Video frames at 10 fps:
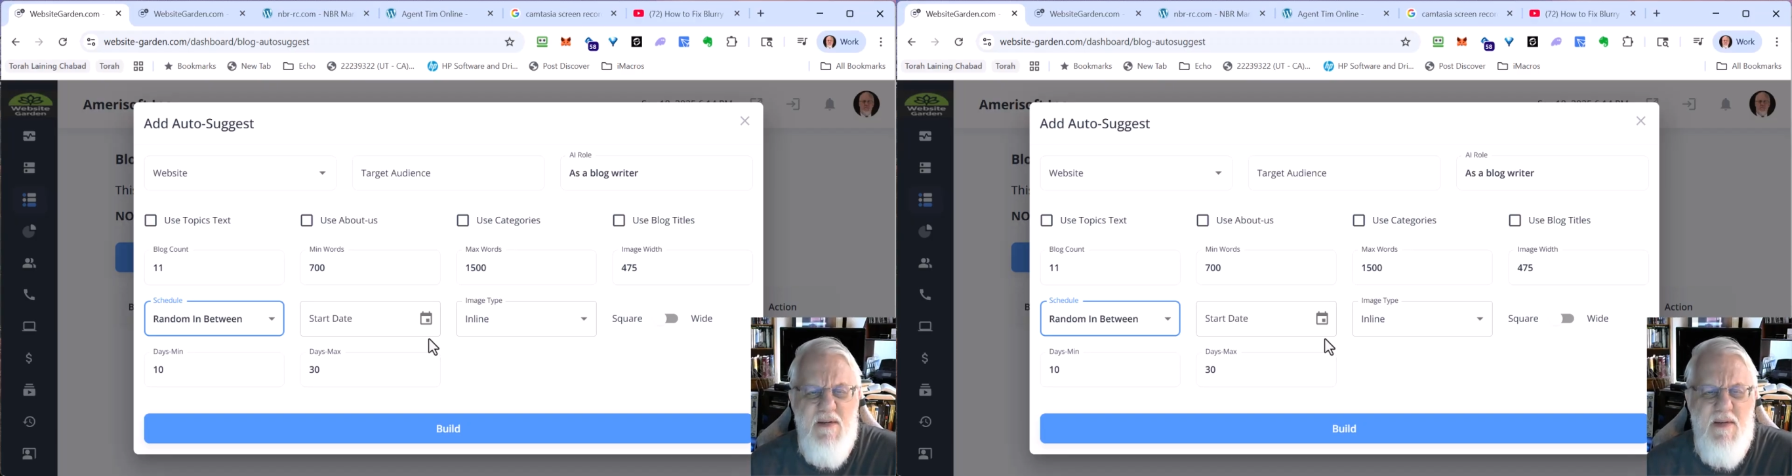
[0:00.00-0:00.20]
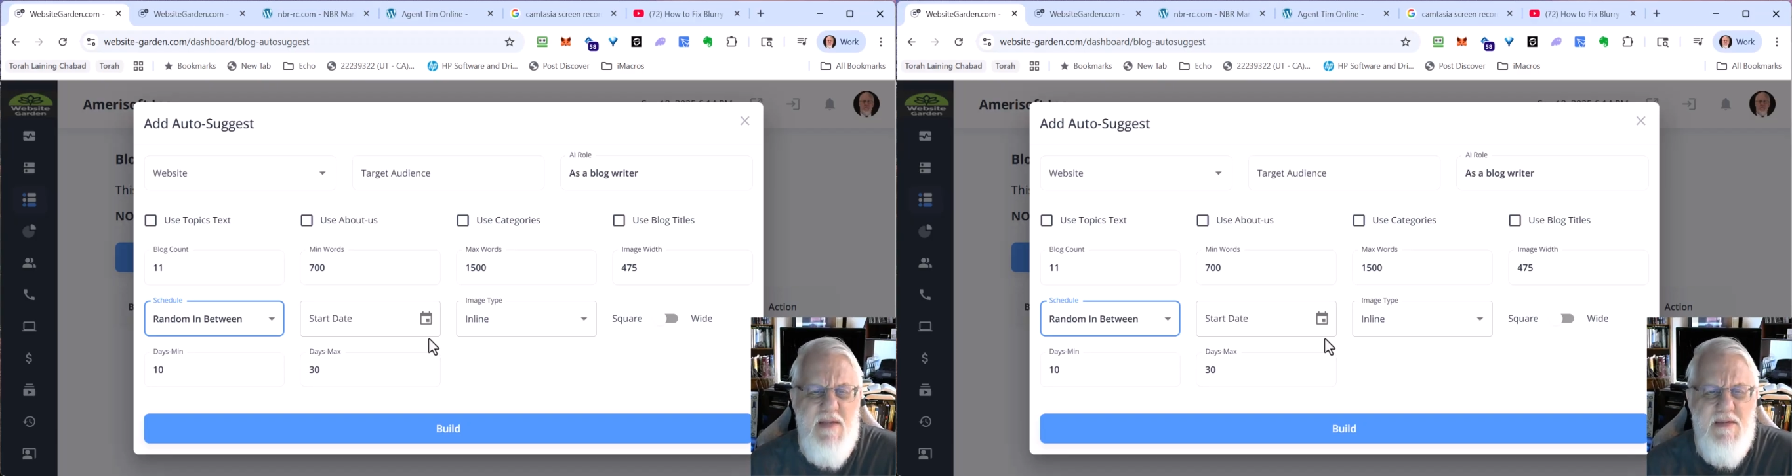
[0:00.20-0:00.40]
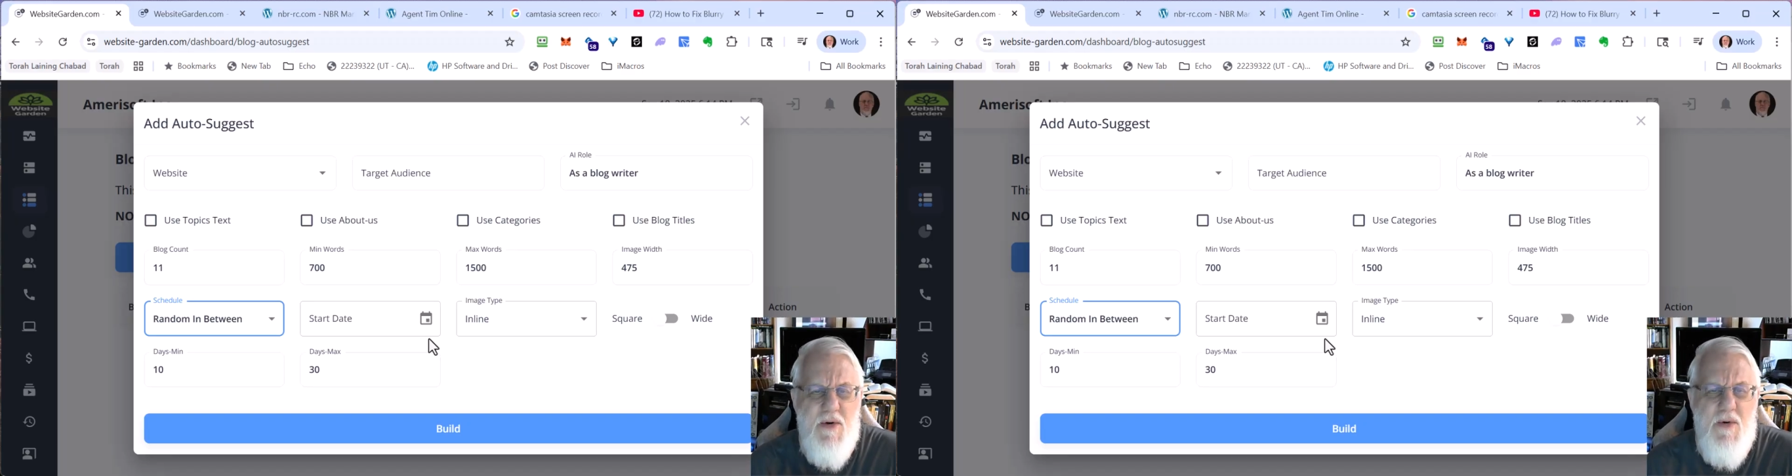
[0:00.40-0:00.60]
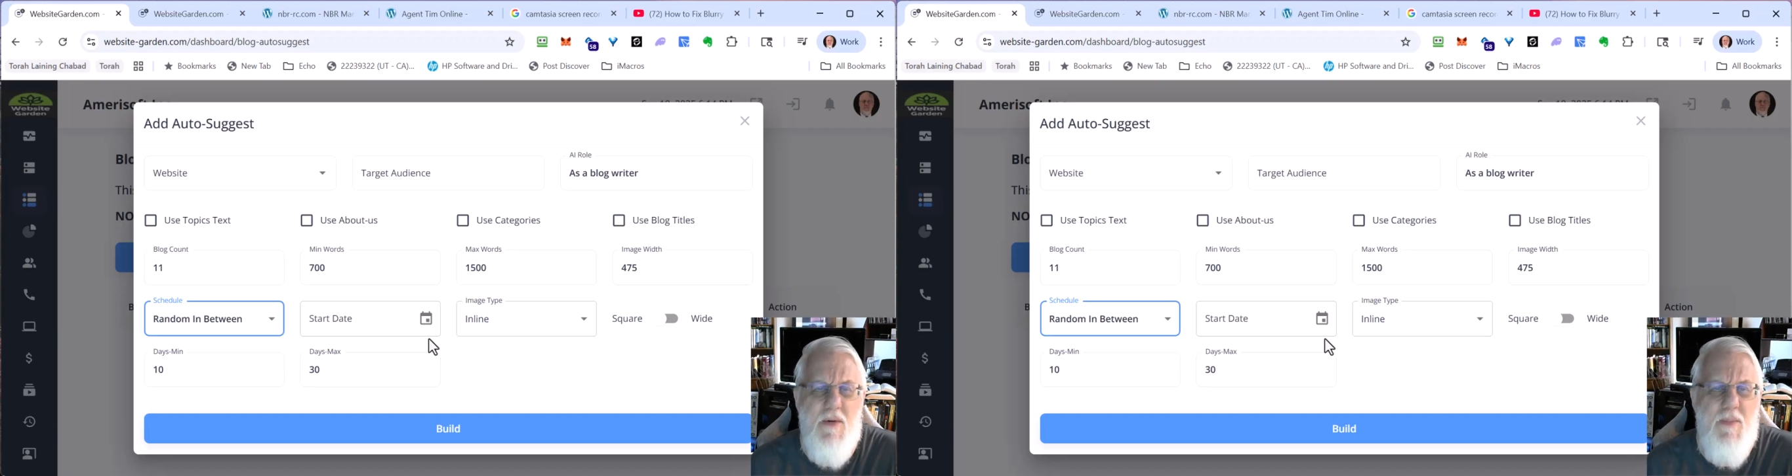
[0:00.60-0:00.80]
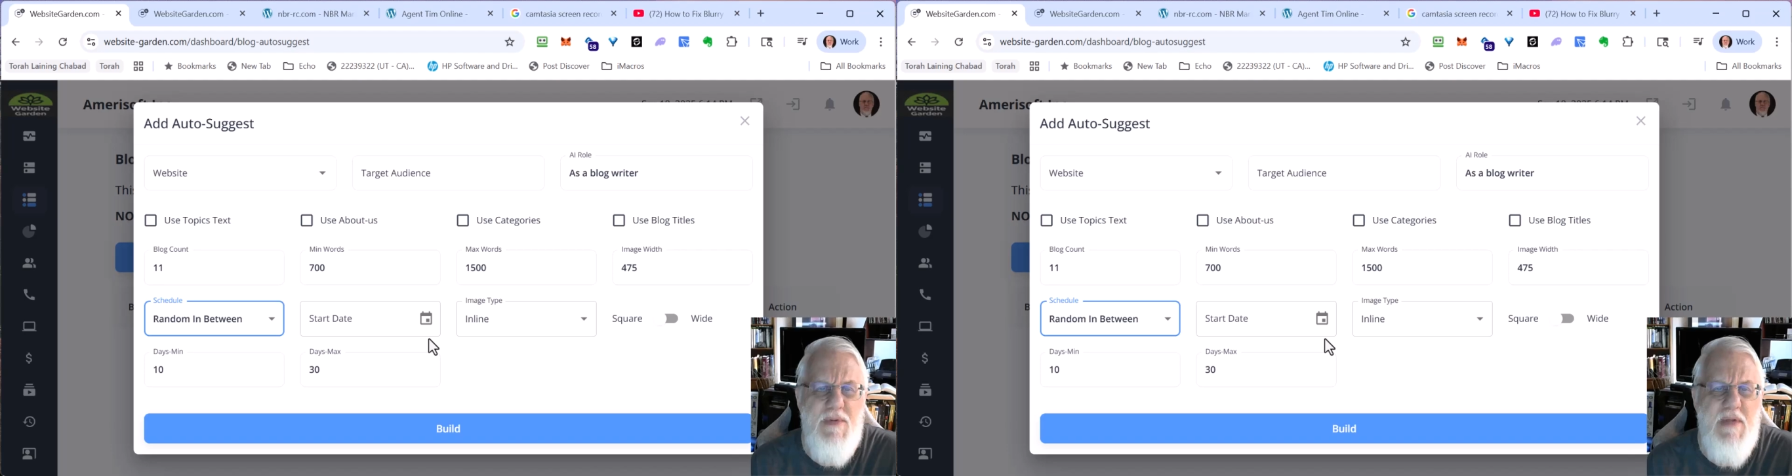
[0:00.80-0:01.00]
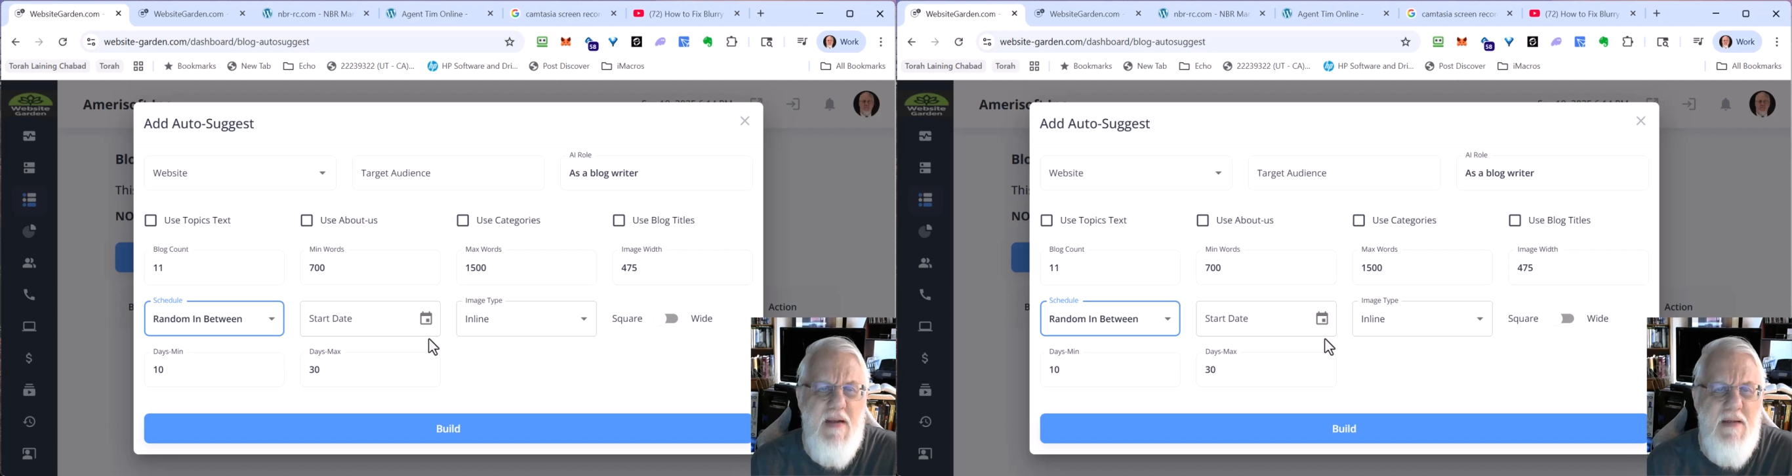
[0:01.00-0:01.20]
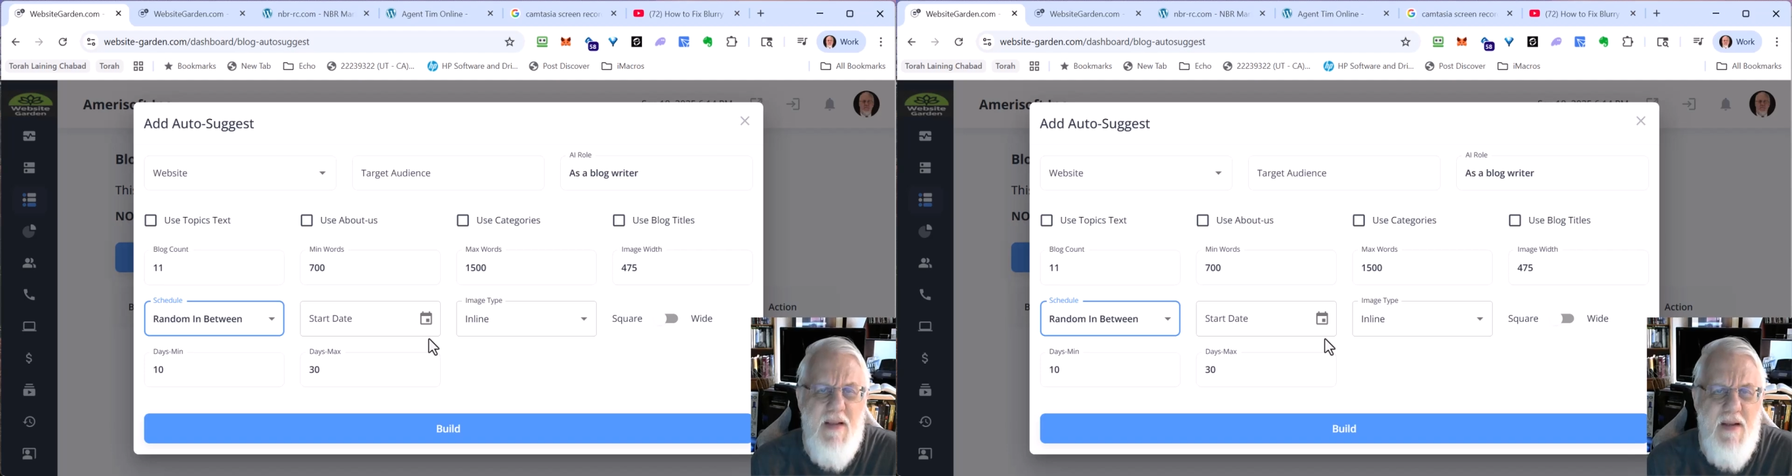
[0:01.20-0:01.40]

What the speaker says: "Oh, that's a horrible title.